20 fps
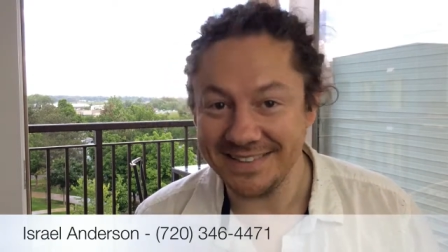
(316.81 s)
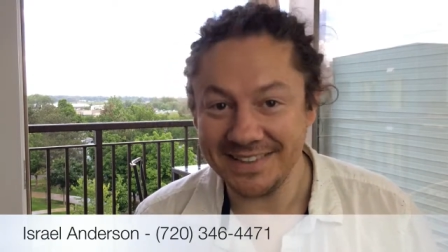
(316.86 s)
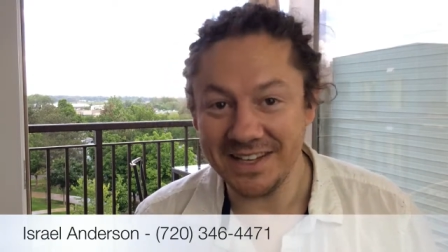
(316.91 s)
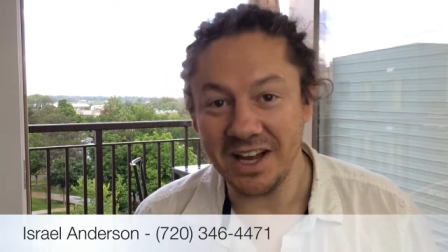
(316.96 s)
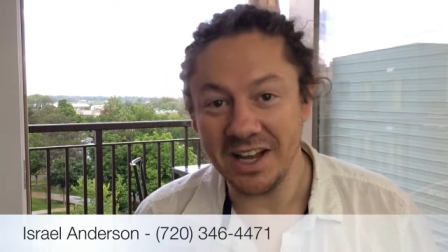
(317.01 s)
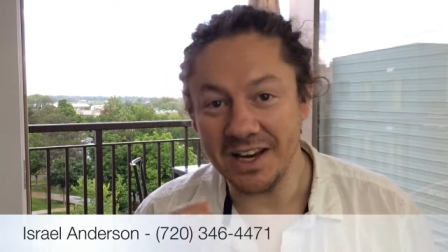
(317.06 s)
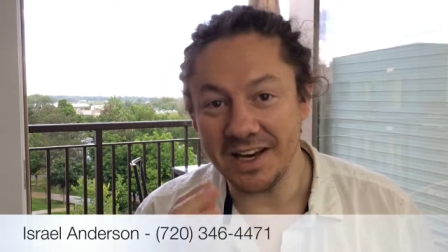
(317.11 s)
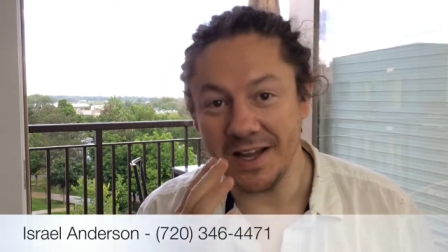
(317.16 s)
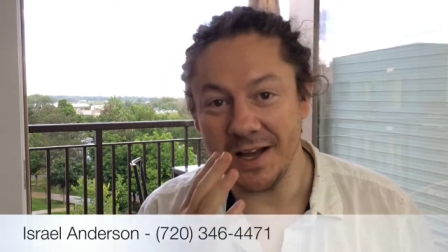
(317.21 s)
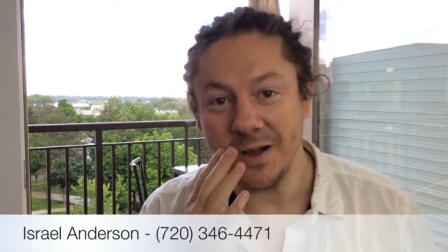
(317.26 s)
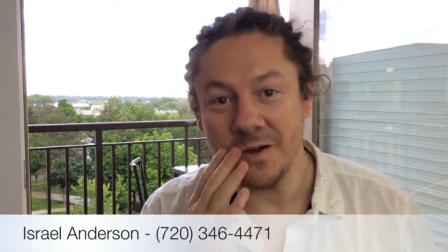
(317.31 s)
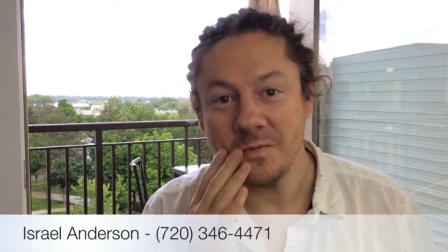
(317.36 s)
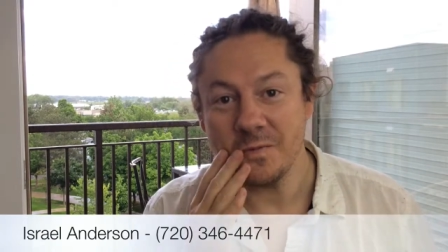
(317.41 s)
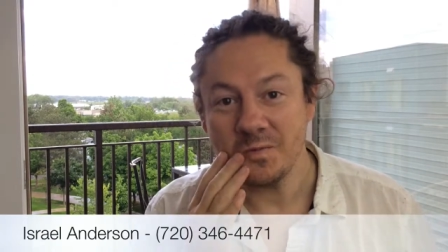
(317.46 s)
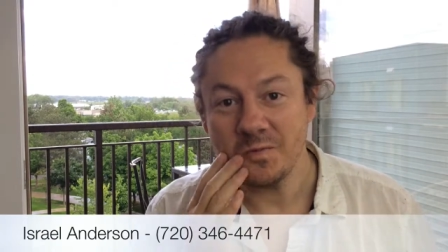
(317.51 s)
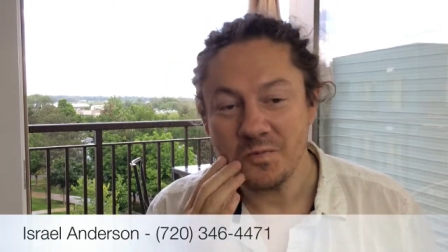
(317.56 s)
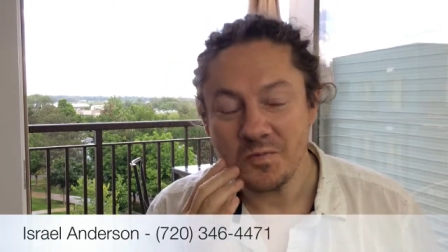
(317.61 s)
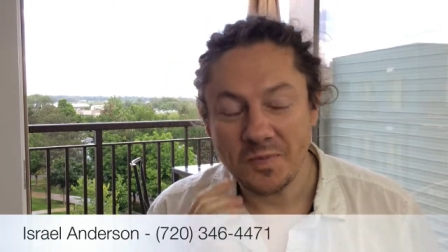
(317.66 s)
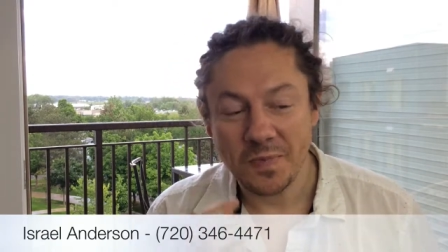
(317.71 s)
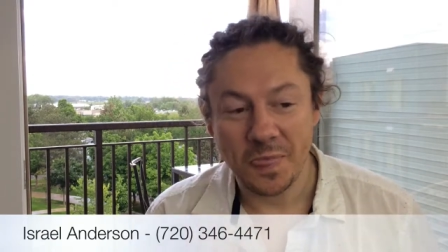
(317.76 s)
dollar,
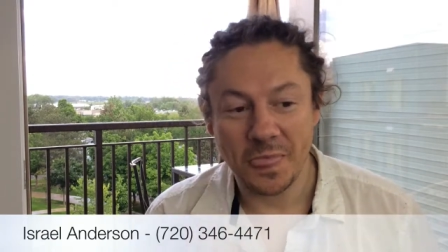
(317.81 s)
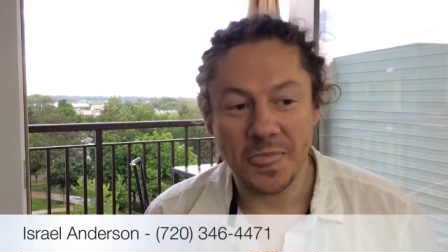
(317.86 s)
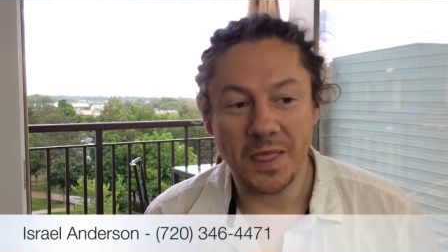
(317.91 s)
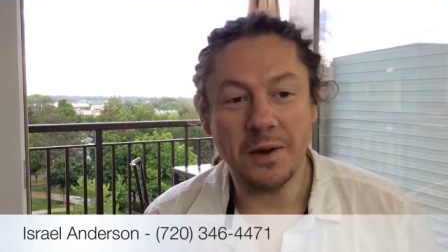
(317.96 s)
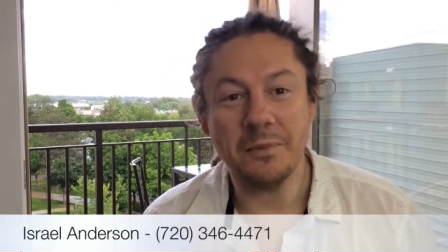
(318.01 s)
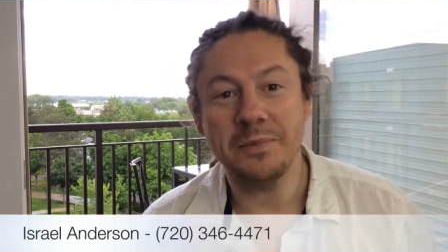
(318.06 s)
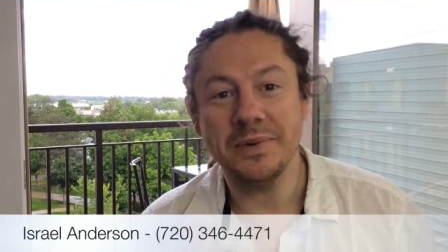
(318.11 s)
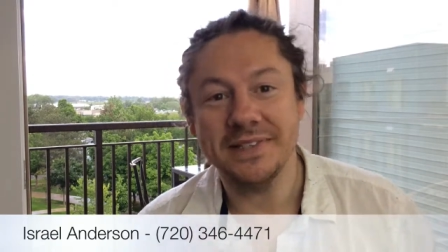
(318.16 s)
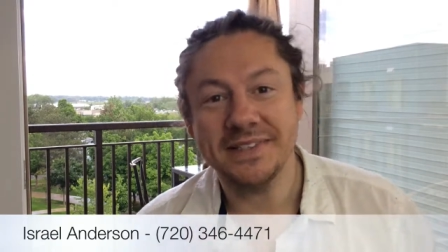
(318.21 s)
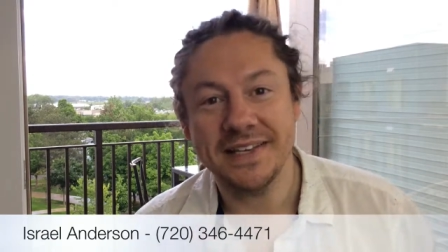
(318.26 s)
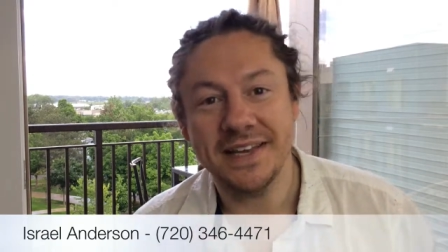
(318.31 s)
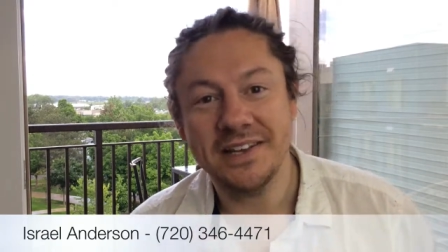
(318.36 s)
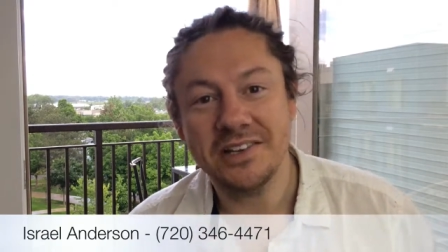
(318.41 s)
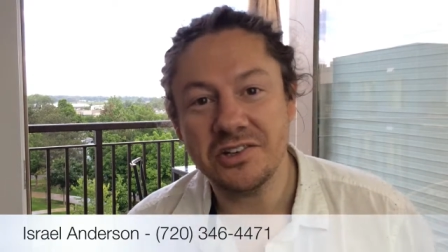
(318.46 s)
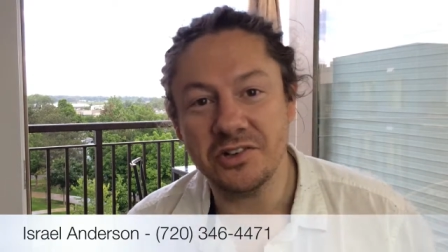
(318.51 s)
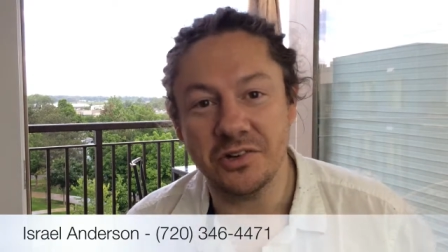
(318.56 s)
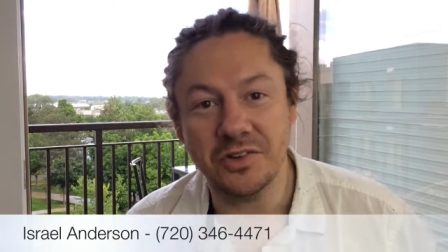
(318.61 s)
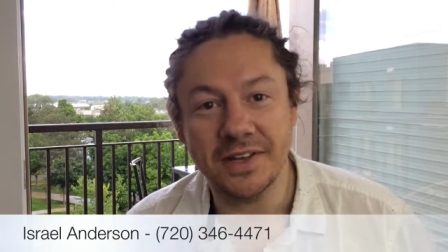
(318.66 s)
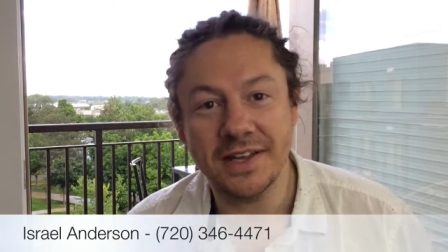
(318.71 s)
not potential.